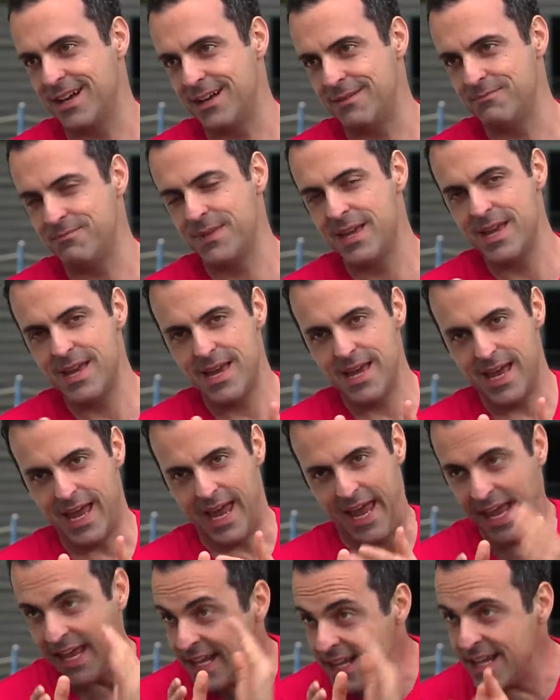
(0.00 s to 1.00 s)
Right. Um,
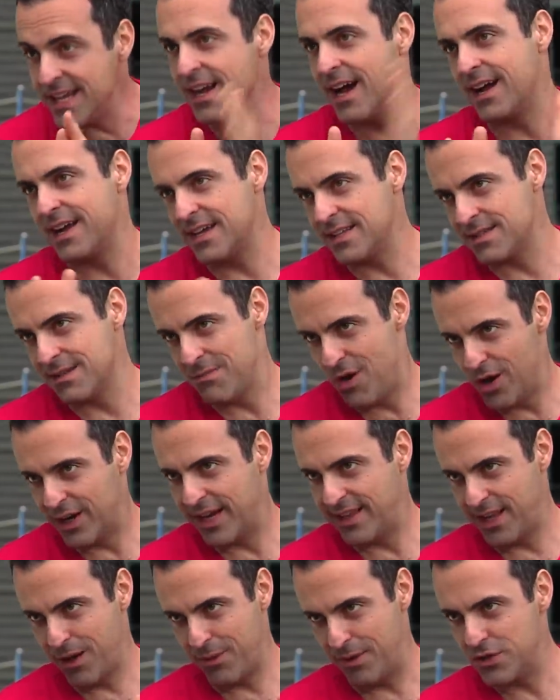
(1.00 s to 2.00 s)
India is the
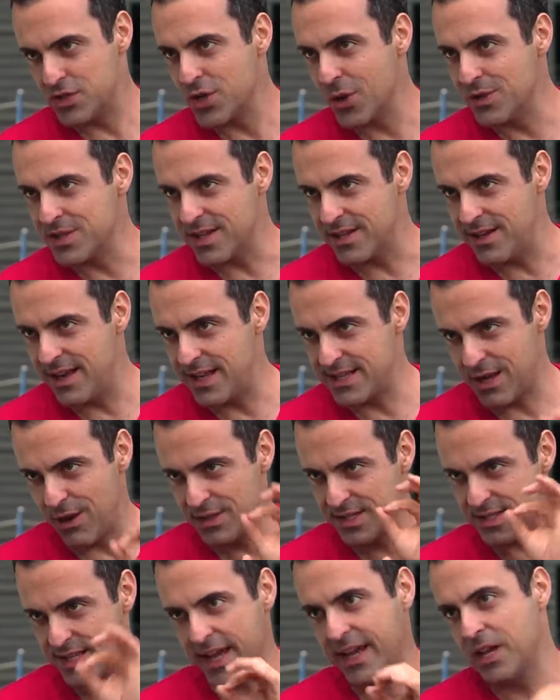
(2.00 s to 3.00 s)
market that we've chosen as
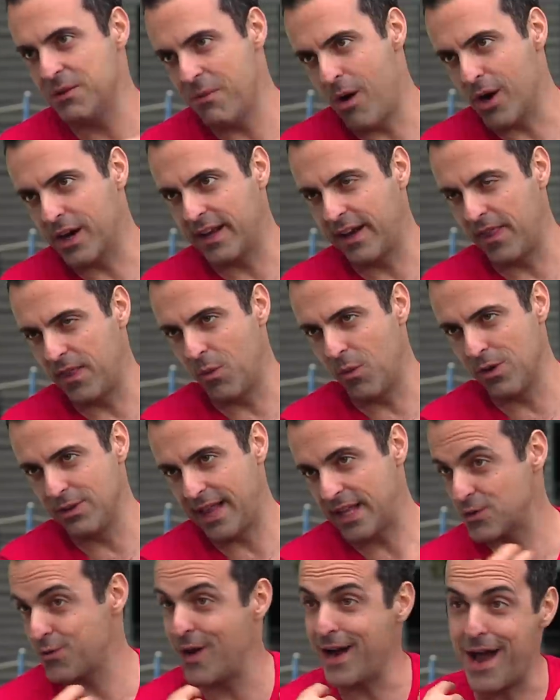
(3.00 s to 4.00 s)
our second market in the
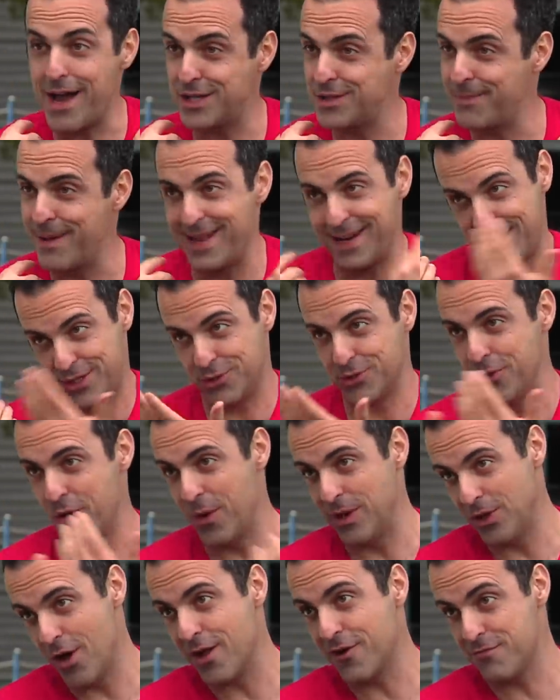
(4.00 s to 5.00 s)
world. That's where I spend, as you
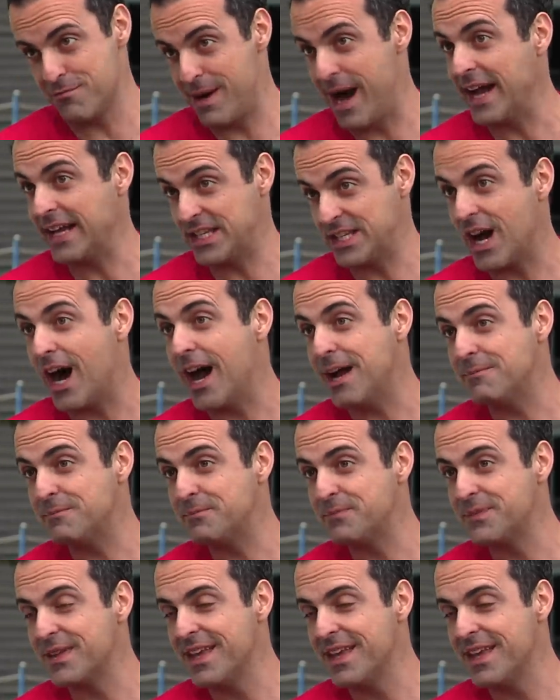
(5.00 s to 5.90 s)
know, a lot of my yeah. time.